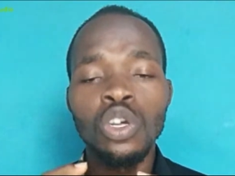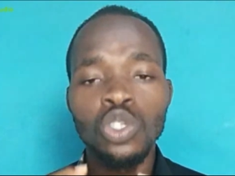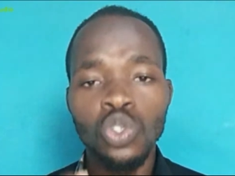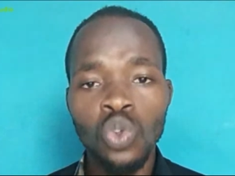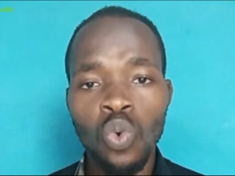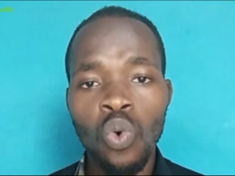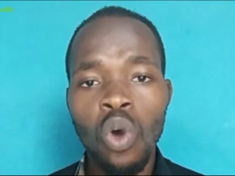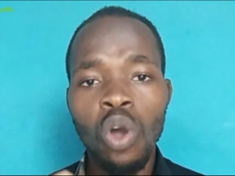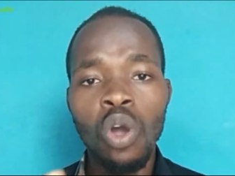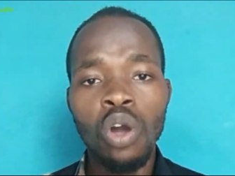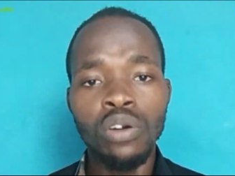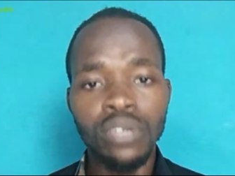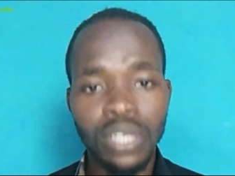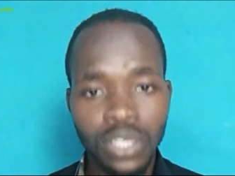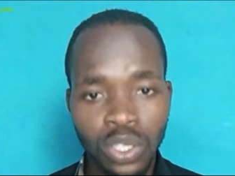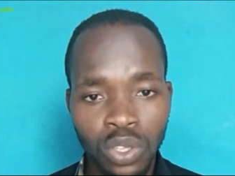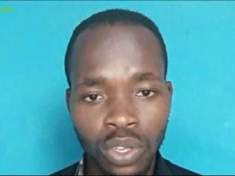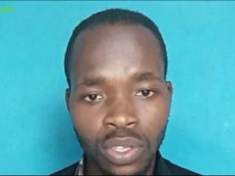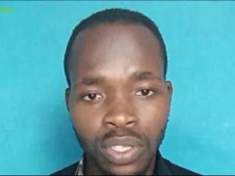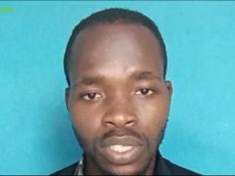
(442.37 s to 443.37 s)
To work on the
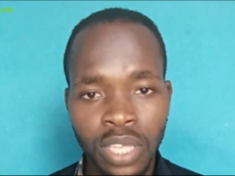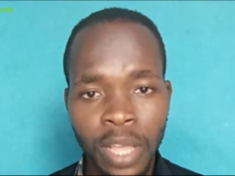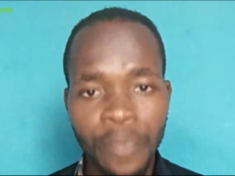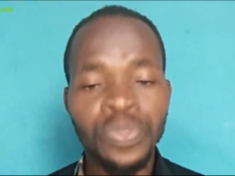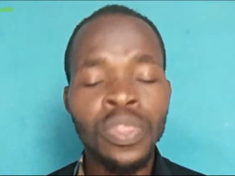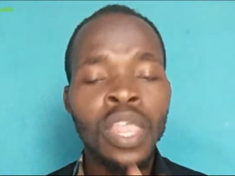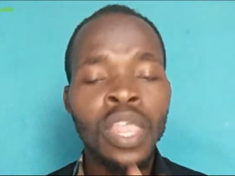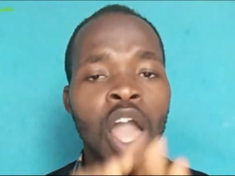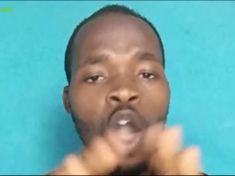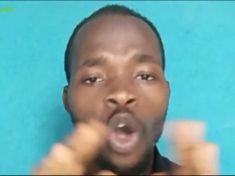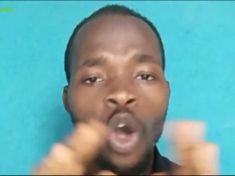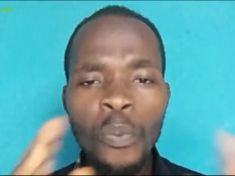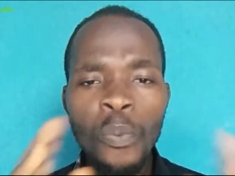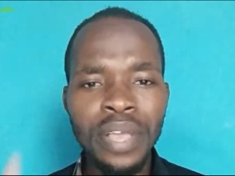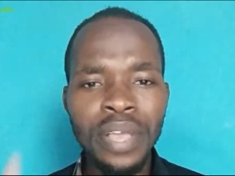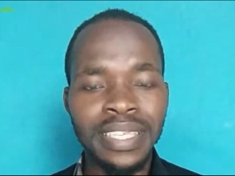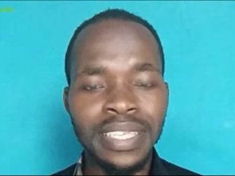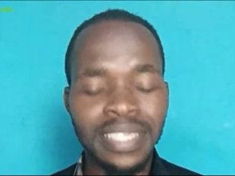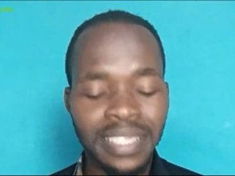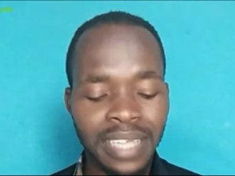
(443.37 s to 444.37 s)
sustain.
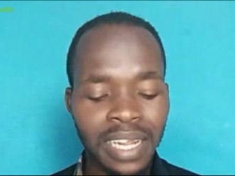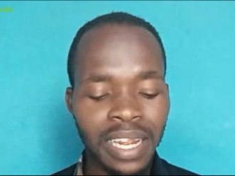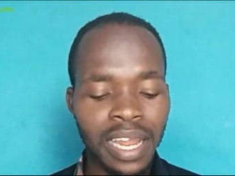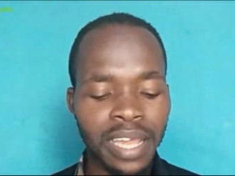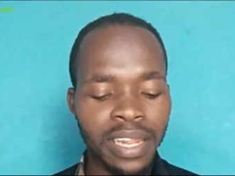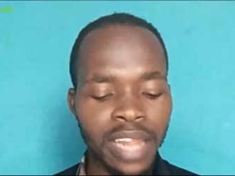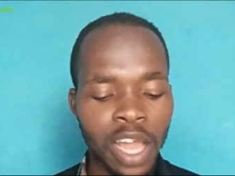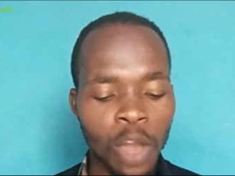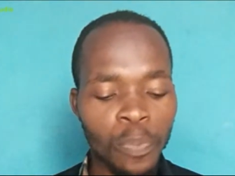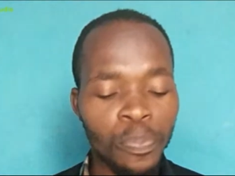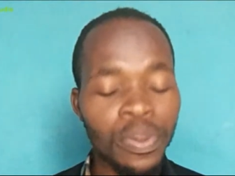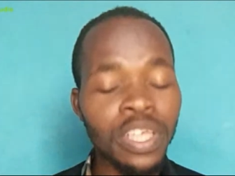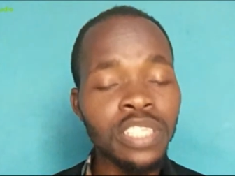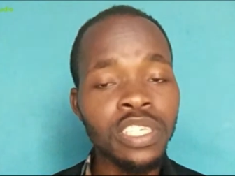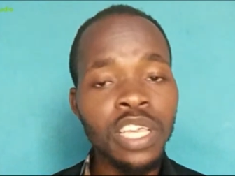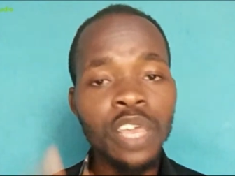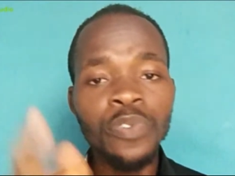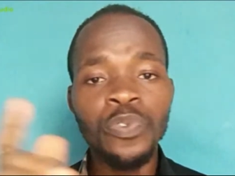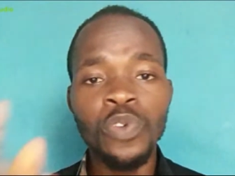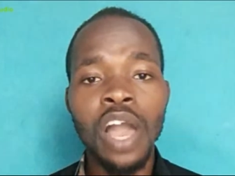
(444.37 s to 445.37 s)
Hope it's clear now. Please,
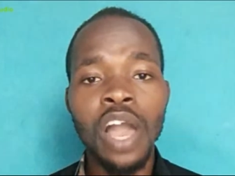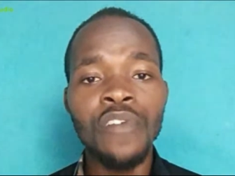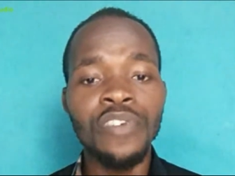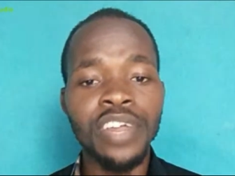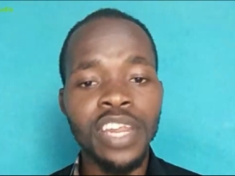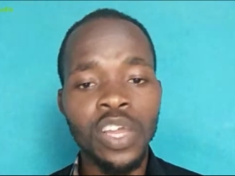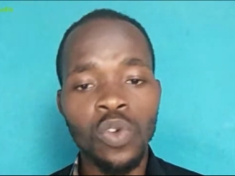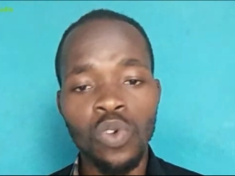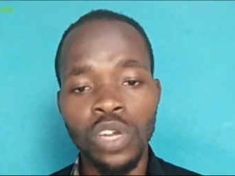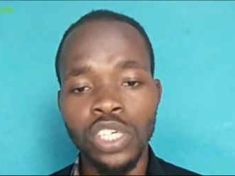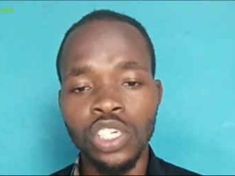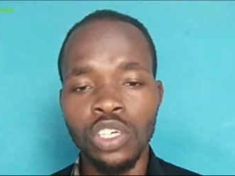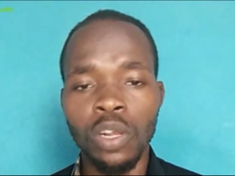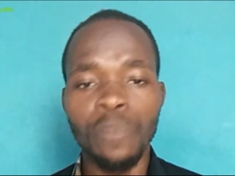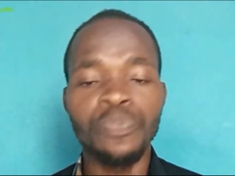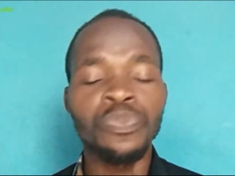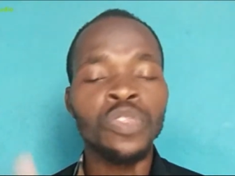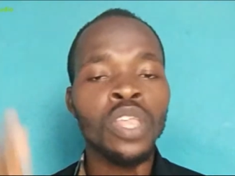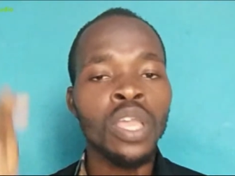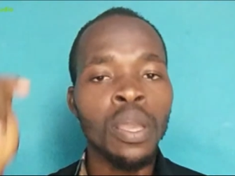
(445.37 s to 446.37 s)
if you have any question,